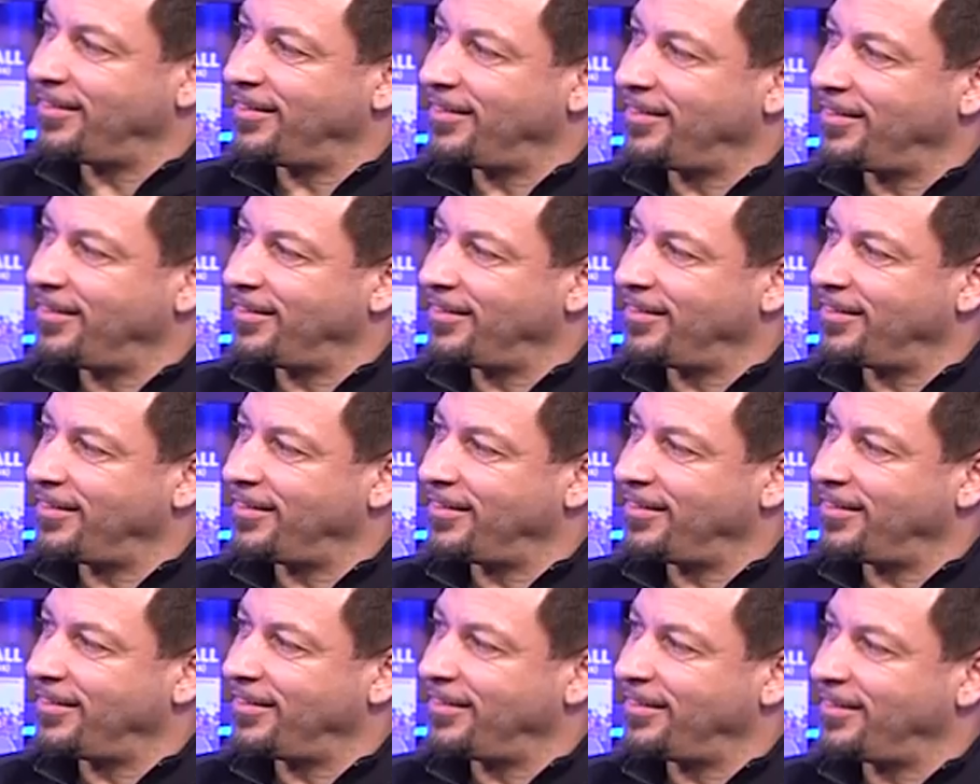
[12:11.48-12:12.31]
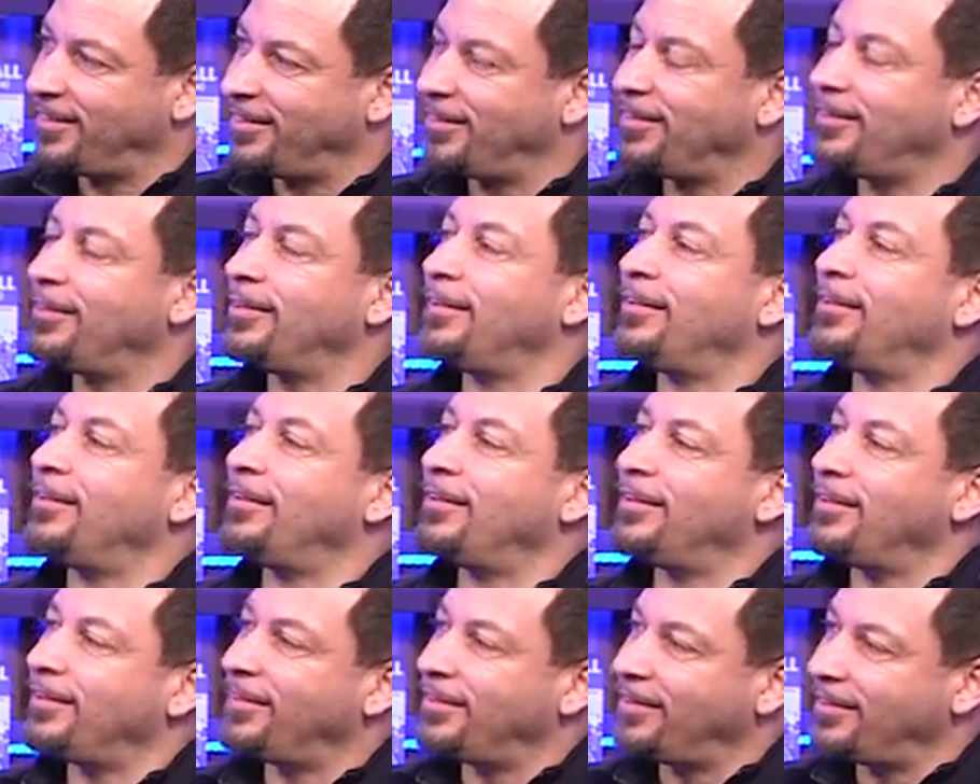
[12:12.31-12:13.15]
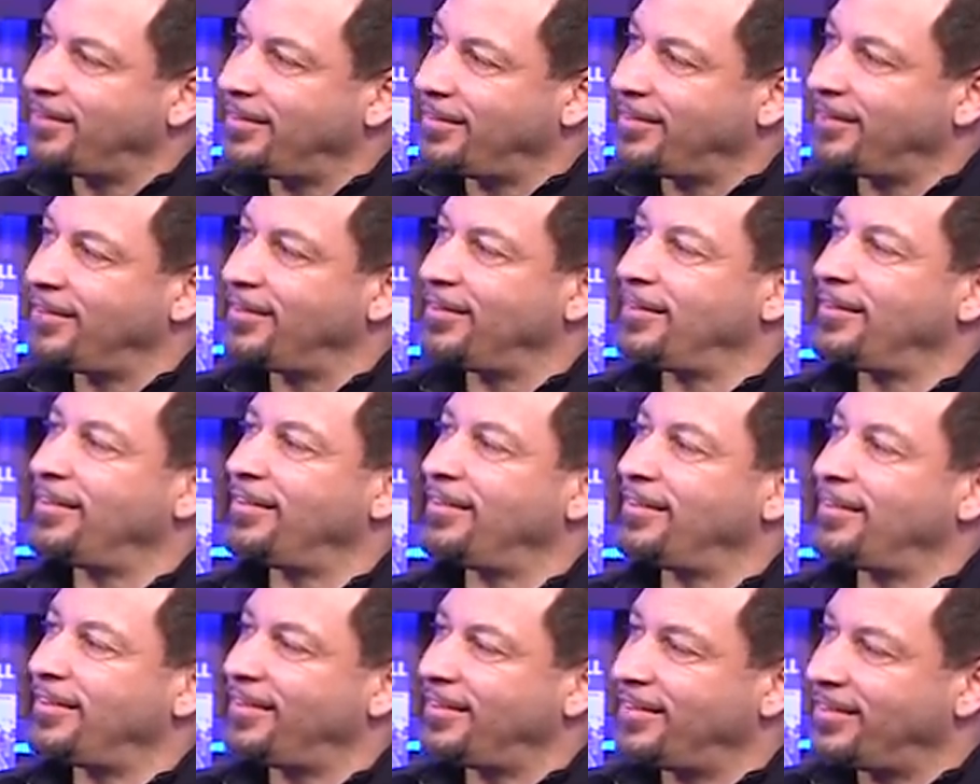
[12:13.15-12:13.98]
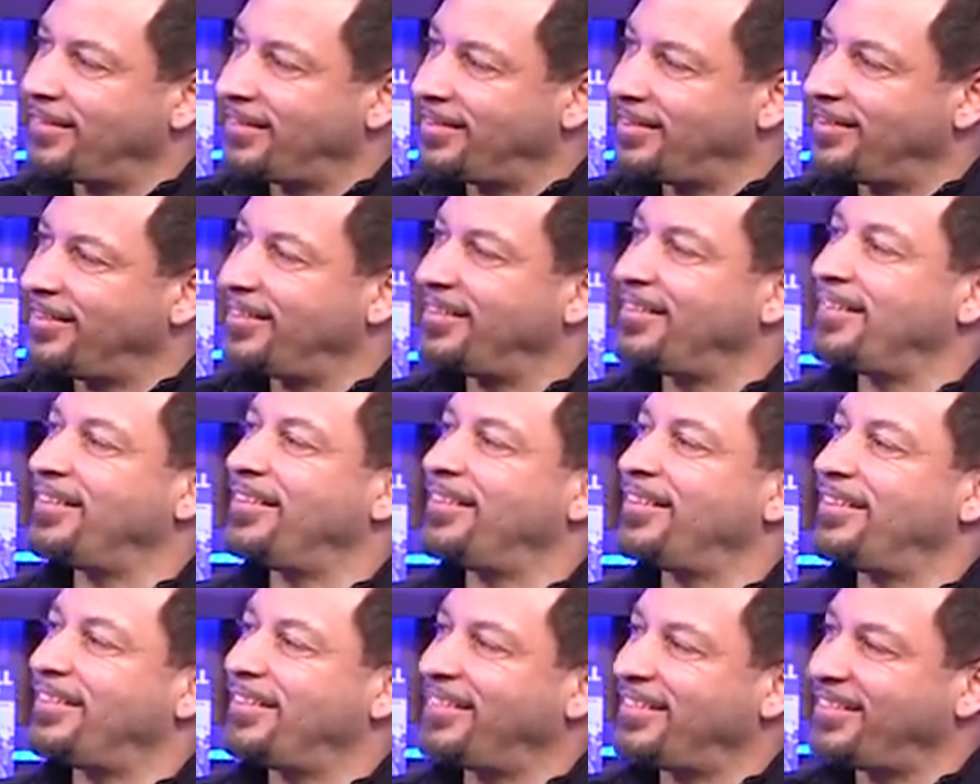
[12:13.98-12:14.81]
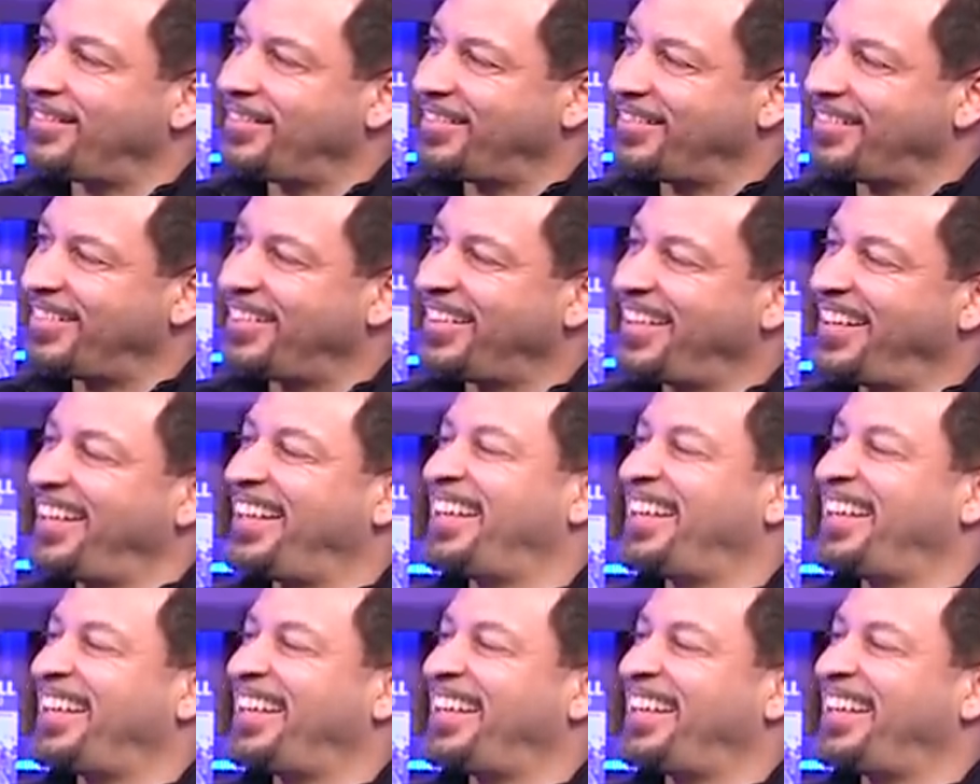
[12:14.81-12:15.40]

[no speech]